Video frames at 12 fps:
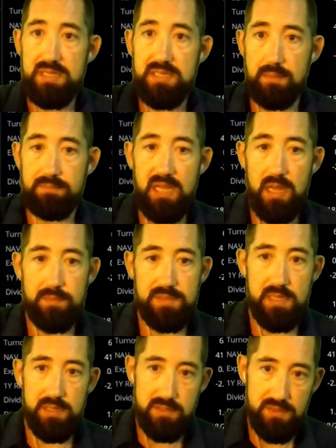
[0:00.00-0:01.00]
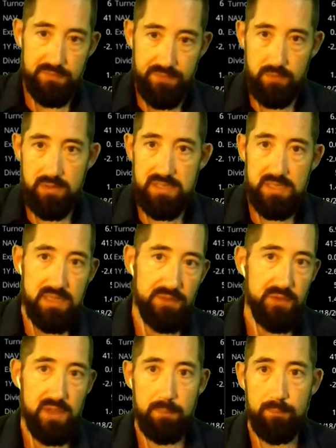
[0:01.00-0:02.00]
Sometimes there's a very
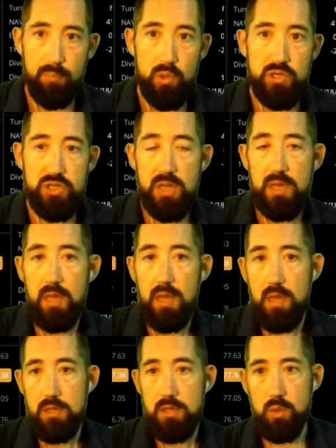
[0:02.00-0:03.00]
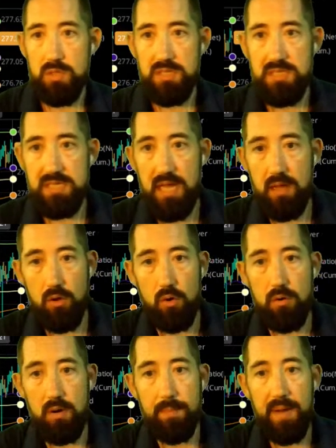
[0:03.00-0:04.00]
significant push towards a sell
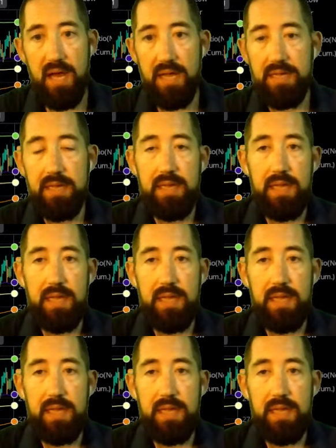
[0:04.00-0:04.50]
or a buy.